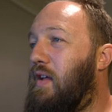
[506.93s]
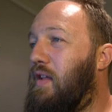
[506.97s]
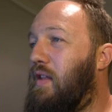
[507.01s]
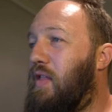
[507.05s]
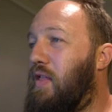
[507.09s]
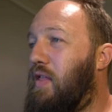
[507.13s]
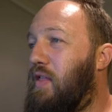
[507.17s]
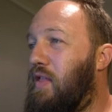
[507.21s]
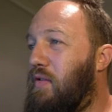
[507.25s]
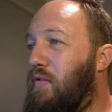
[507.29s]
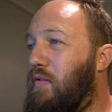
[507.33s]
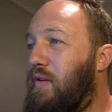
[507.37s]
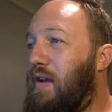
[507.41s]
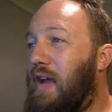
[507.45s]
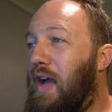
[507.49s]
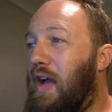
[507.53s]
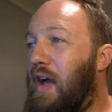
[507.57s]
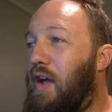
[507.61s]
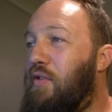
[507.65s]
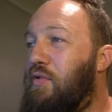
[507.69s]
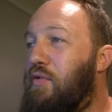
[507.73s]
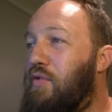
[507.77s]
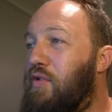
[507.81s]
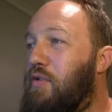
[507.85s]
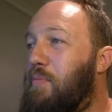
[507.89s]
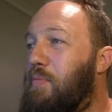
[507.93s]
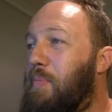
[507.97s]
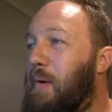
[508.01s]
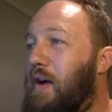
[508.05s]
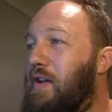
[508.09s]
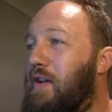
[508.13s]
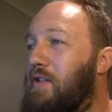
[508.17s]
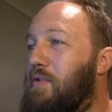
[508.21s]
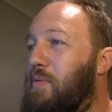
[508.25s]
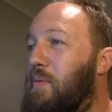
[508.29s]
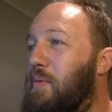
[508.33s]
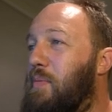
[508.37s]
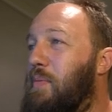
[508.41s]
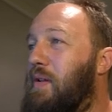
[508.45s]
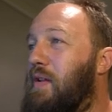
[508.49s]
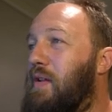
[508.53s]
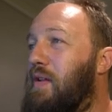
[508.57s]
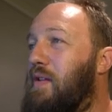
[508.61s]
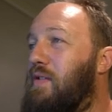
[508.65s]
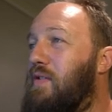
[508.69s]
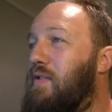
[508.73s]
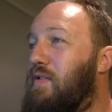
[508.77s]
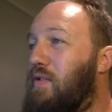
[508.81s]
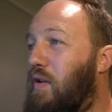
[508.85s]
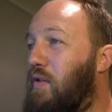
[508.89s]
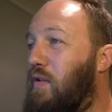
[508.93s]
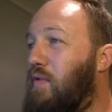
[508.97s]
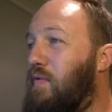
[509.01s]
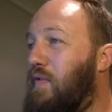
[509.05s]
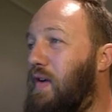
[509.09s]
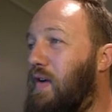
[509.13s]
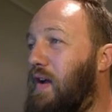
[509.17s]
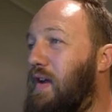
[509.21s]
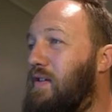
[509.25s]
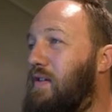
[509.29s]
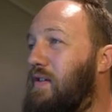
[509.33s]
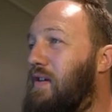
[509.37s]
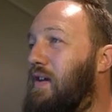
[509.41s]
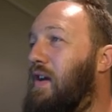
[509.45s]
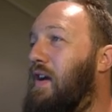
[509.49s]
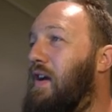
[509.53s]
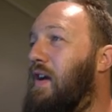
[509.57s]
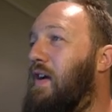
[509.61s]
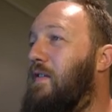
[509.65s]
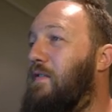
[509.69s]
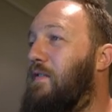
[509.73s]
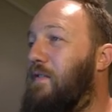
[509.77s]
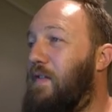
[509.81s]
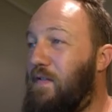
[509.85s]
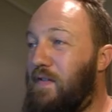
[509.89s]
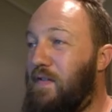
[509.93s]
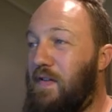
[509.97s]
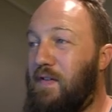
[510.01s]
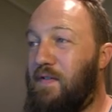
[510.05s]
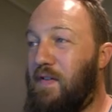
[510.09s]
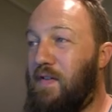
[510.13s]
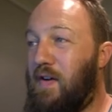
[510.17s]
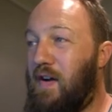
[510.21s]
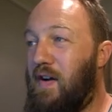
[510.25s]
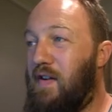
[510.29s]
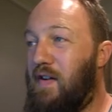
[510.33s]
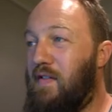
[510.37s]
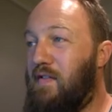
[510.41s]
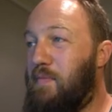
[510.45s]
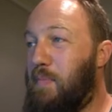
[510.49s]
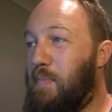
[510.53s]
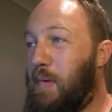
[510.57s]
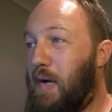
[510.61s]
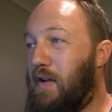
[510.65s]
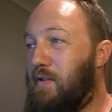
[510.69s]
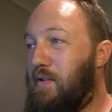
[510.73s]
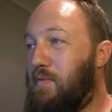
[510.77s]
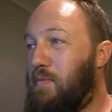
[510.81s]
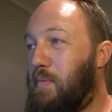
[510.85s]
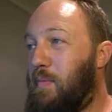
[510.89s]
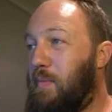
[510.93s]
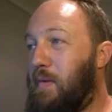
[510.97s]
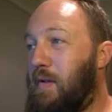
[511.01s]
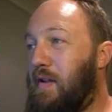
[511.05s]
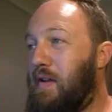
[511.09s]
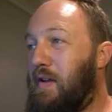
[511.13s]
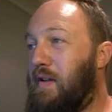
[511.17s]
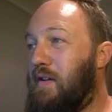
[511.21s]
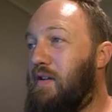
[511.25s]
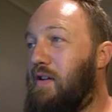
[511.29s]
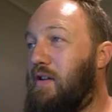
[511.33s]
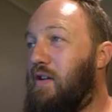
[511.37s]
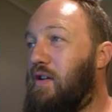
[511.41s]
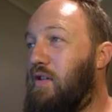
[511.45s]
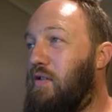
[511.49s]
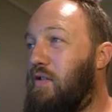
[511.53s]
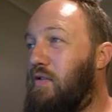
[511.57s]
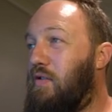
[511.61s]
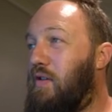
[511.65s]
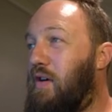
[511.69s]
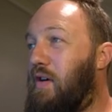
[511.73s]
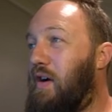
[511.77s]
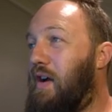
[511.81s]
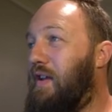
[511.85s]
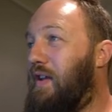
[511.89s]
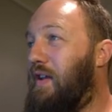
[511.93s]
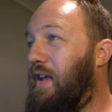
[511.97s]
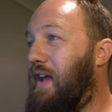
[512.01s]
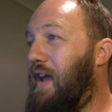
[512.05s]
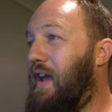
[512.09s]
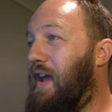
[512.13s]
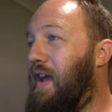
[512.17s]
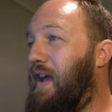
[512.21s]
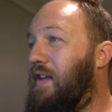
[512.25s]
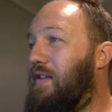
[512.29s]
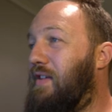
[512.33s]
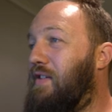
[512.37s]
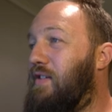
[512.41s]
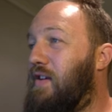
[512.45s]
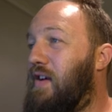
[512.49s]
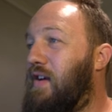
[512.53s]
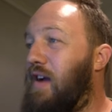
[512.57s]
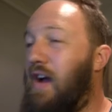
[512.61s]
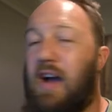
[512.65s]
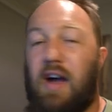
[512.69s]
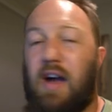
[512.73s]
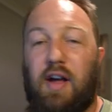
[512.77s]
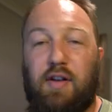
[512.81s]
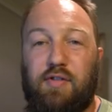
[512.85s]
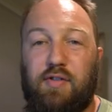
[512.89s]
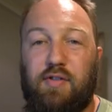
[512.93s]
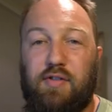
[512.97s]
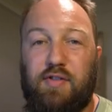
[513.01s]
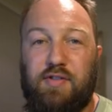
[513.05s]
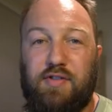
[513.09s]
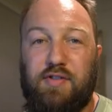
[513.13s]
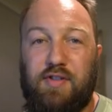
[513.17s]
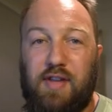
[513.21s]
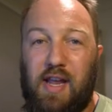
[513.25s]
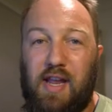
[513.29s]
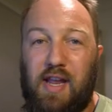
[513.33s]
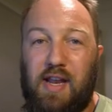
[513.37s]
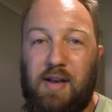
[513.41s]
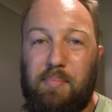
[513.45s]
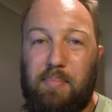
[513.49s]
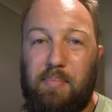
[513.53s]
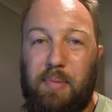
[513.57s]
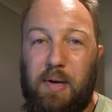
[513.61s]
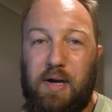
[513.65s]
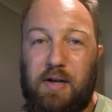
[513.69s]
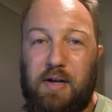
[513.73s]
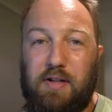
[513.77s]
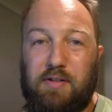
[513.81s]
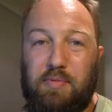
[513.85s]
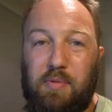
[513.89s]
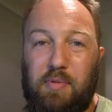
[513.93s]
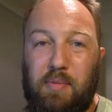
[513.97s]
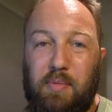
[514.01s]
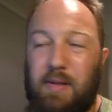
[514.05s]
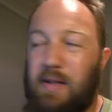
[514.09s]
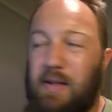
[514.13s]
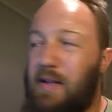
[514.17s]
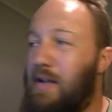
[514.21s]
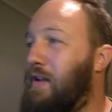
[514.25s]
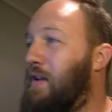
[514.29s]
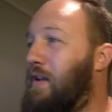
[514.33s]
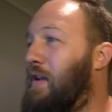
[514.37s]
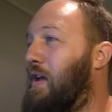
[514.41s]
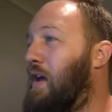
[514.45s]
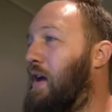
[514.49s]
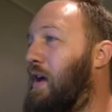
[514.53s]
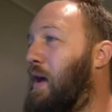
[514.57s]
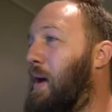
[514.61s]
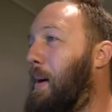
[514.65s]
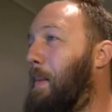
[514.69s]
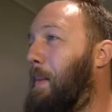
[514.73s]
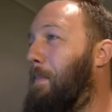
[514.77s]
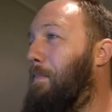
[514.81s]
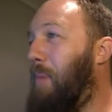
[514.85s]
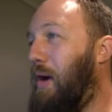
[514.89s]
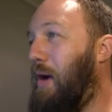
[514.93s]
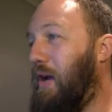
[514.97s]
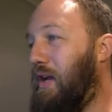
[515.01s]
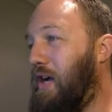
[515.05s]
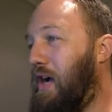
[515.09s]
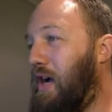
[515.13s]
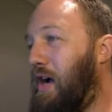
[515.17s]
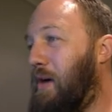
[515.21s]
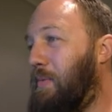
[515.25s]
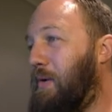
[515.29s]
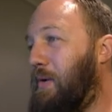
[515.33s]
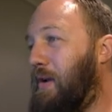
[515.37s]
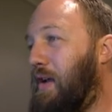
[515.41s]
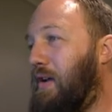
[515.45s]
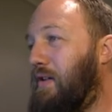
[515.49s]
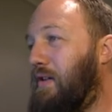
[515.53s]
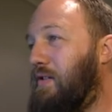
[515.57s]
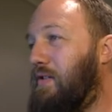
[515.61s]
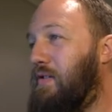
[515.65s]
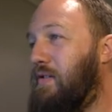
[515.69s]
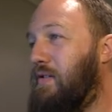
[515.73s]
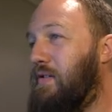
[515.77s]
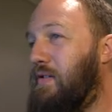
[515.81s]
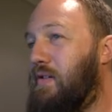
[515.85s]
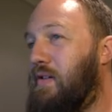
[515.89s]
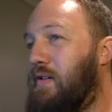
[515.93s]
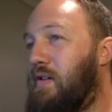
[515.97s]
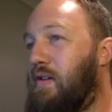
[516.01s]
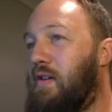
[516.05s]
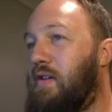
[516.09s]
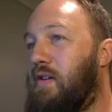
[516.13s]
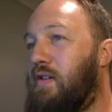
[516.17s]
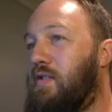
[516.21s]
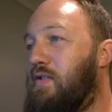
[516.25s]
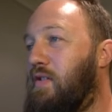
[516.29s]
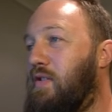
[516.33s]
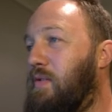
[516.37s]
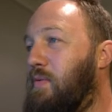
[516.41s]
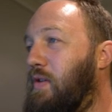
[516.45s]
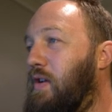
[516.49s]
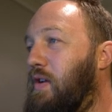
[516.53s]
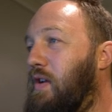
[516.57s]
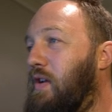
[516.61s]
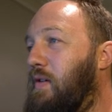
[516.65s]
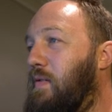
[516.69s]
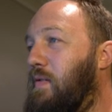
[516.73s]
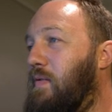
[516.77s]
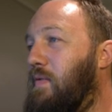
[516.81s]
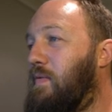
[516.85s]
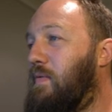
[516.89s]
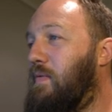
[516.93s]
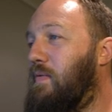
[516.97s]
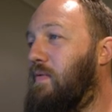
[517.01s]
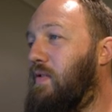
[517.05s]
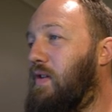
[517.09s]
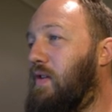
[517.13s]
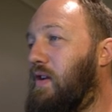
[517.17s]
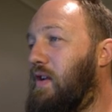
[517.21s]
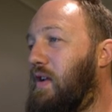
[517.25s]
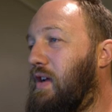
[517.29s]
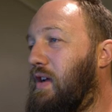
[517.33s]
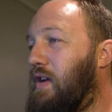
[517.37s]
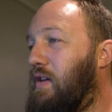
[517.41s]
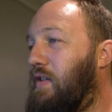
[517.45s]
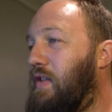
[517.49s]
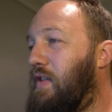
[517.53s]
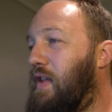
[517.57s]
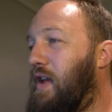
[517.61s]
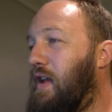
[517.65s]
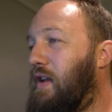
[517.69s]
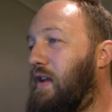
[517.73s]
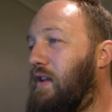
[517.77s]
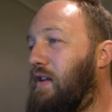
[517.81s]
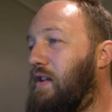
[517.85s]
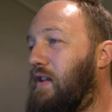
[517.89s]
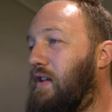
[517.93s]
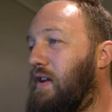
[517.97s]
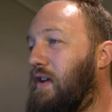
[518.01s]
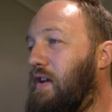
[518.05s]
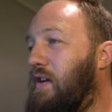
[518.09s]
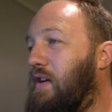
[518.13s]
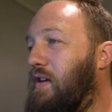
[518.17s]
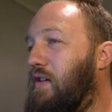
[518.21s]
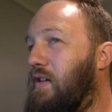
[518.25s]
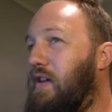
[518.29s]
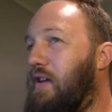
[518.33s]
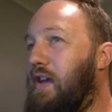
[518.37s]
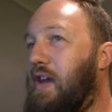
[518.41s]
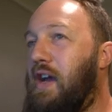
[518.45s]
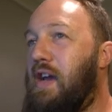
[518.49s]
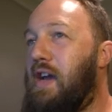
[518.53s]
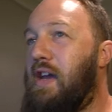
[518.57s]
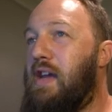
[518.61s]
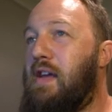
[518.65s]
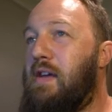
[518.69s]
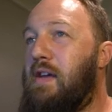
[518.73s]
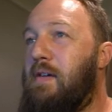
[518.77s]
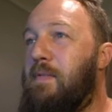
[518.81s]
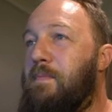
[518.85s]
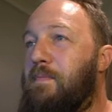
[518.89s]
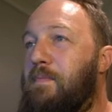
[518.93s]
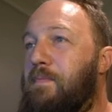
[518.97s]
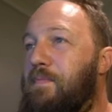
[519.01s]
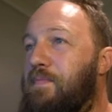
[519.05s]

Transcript: 300 parts per million sulfate, 55 parts per million chloride, and 110 parts per million bicarbonate. So I'm going to click on that and click OK.